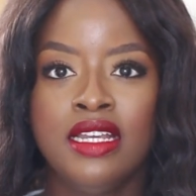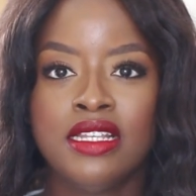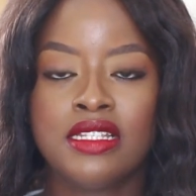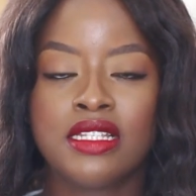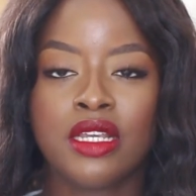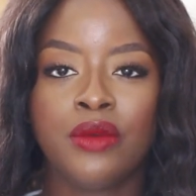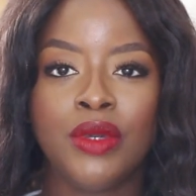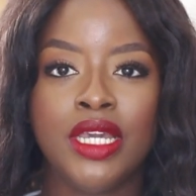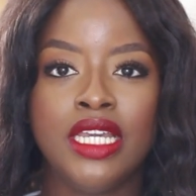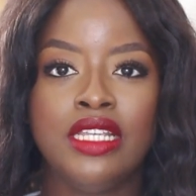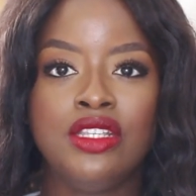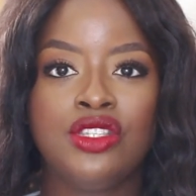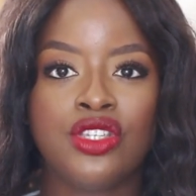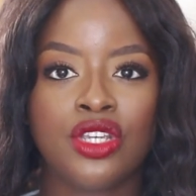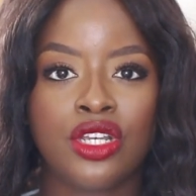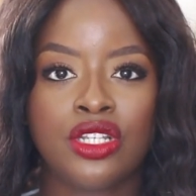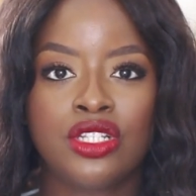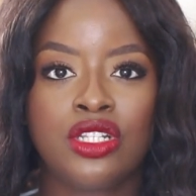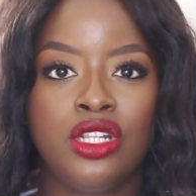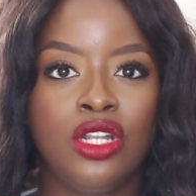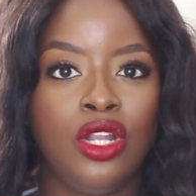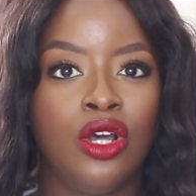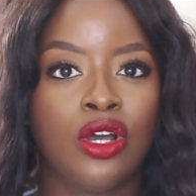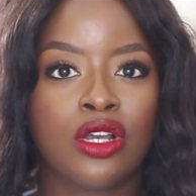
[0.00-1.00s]
So it
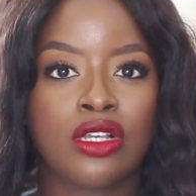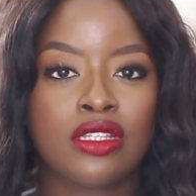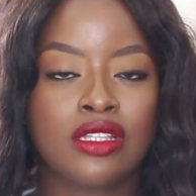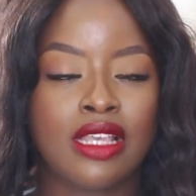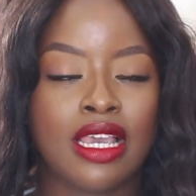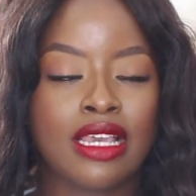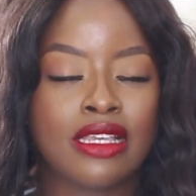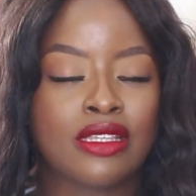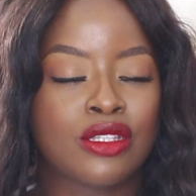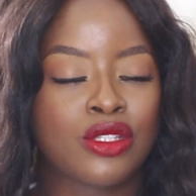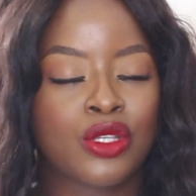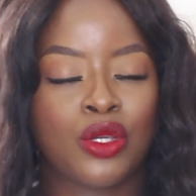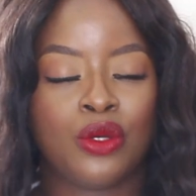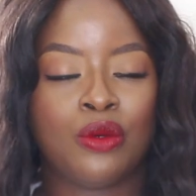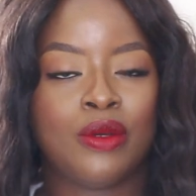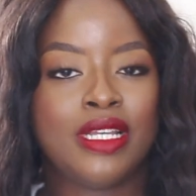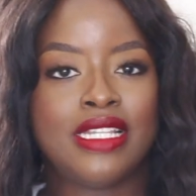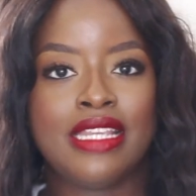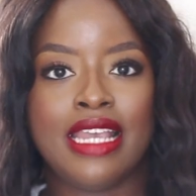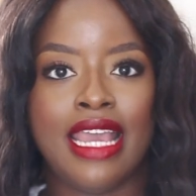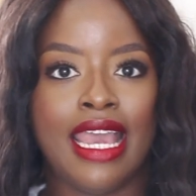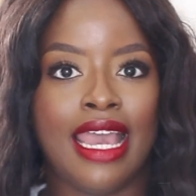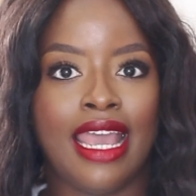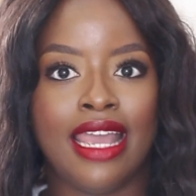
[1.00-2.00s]
just looks
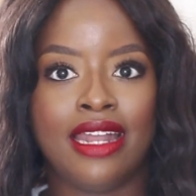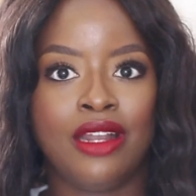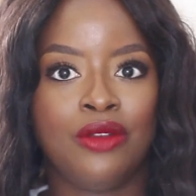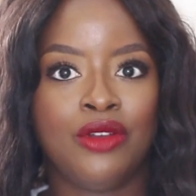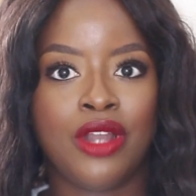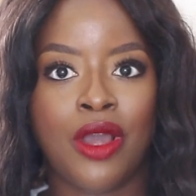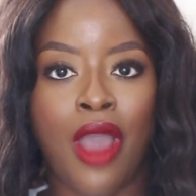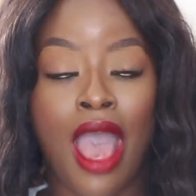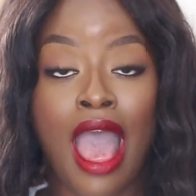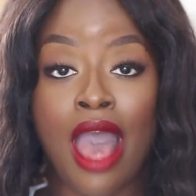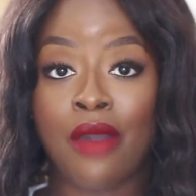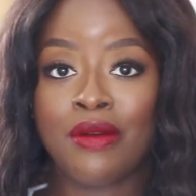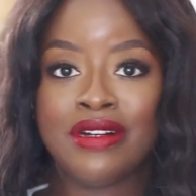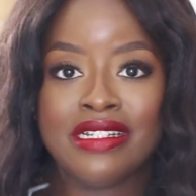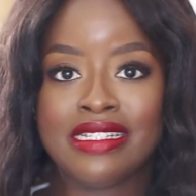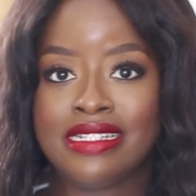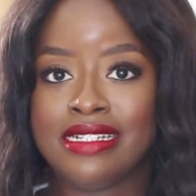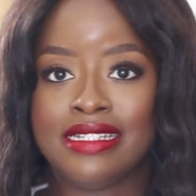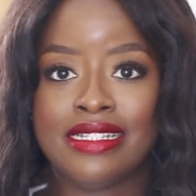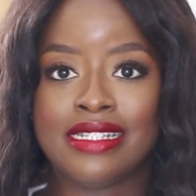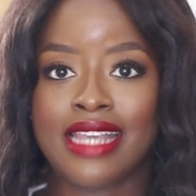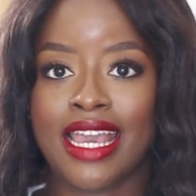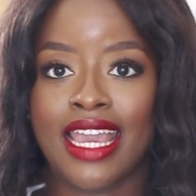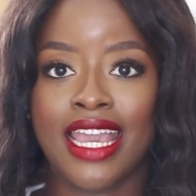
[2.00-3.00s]
exquisite. I don't know how
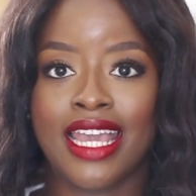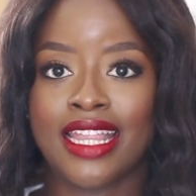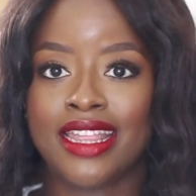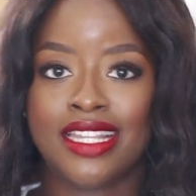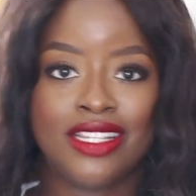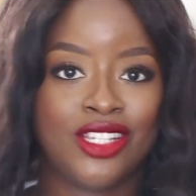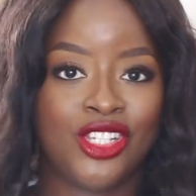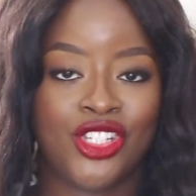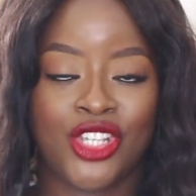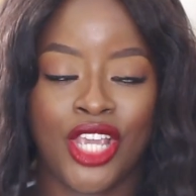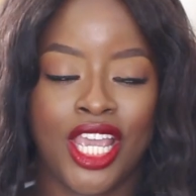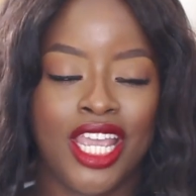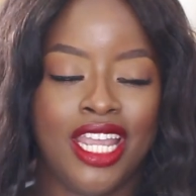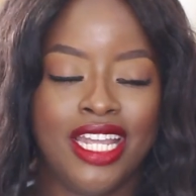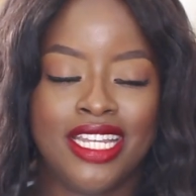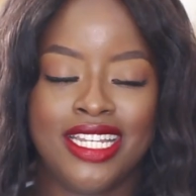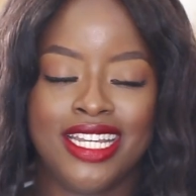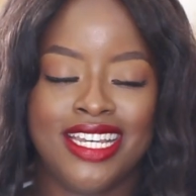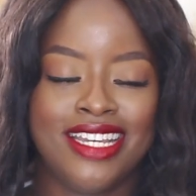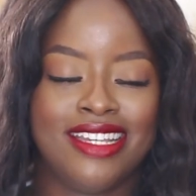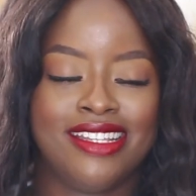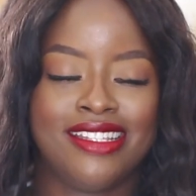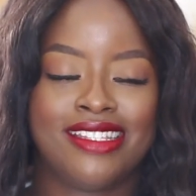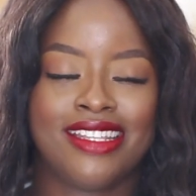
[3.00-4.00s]
else to say it. This
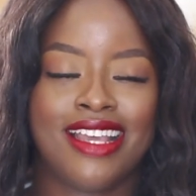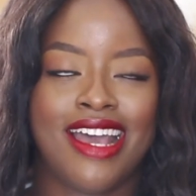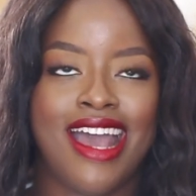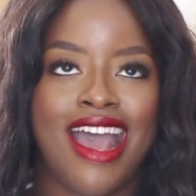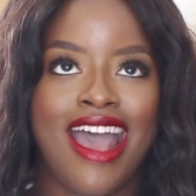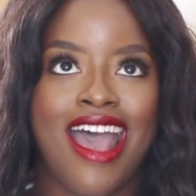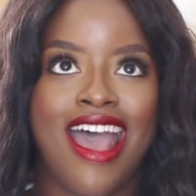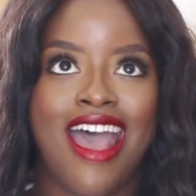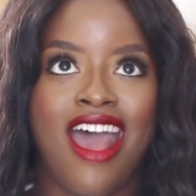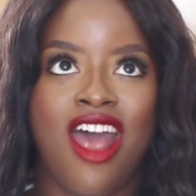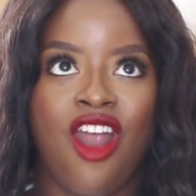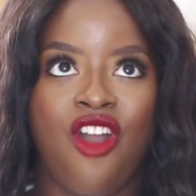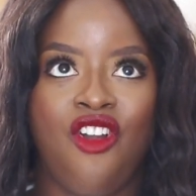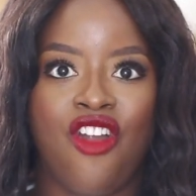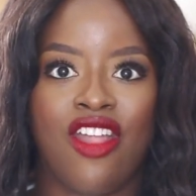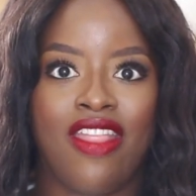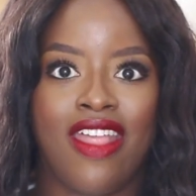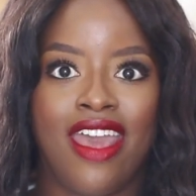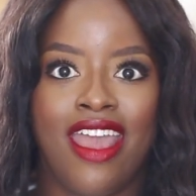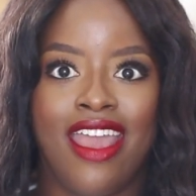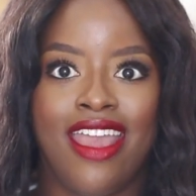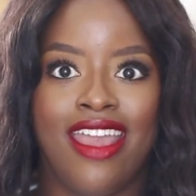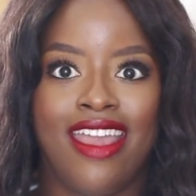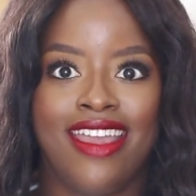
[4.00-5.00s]
shade is
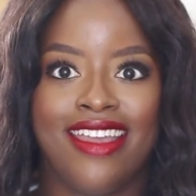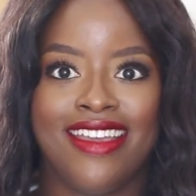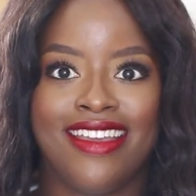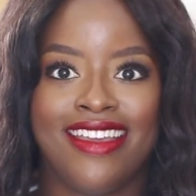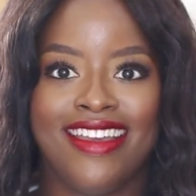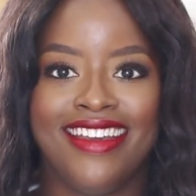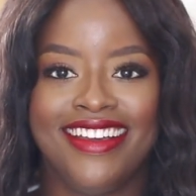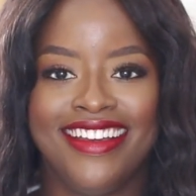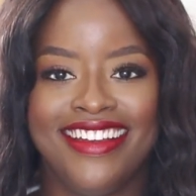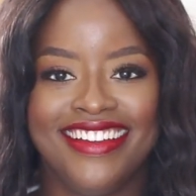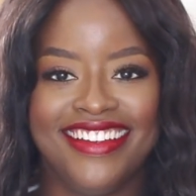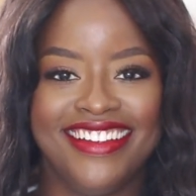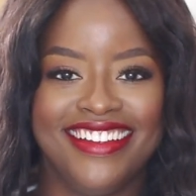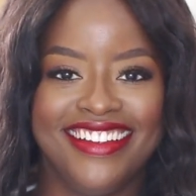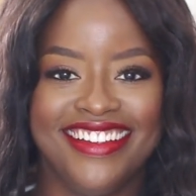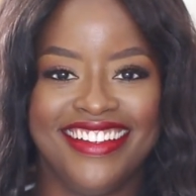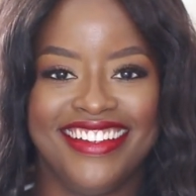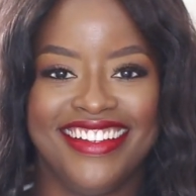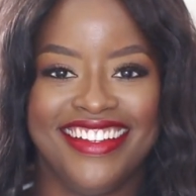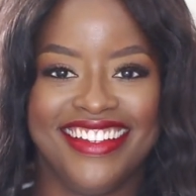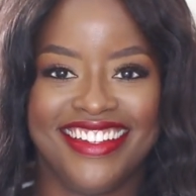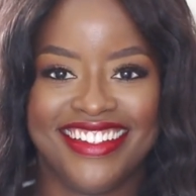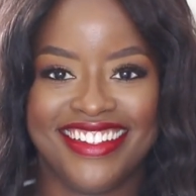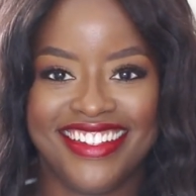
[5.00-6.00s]

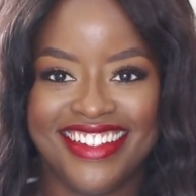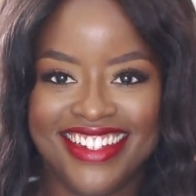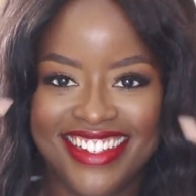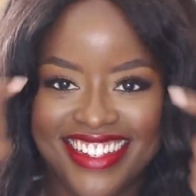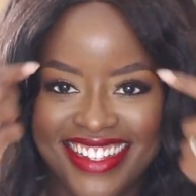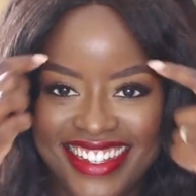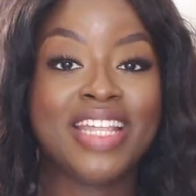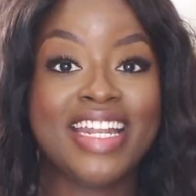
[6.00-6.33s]
everything.